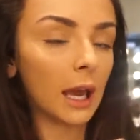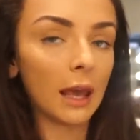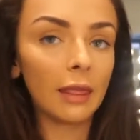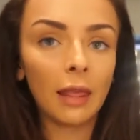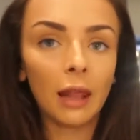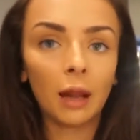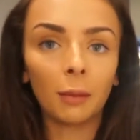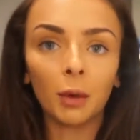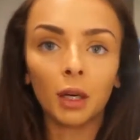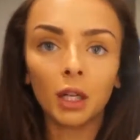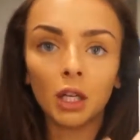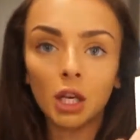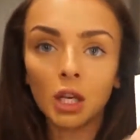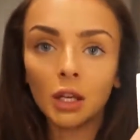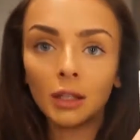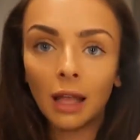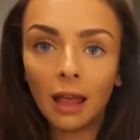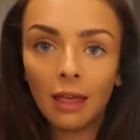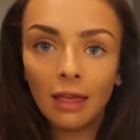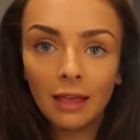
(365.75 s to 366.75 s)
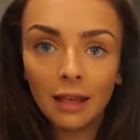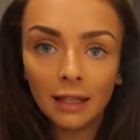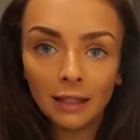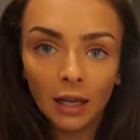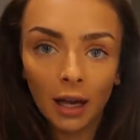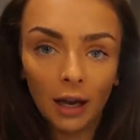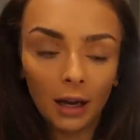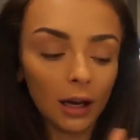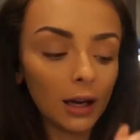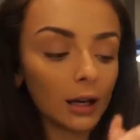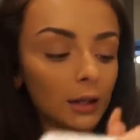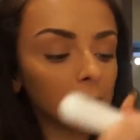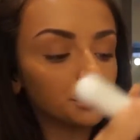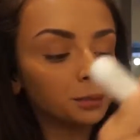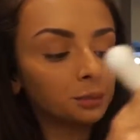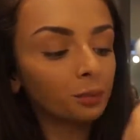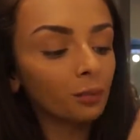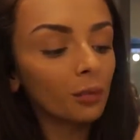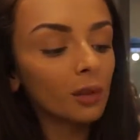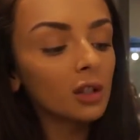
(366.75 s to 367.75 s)
And then I'm going to use this colour,
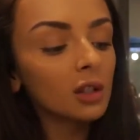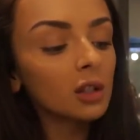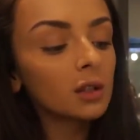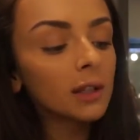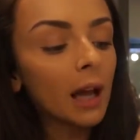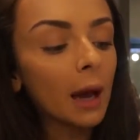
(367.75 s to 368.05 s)
just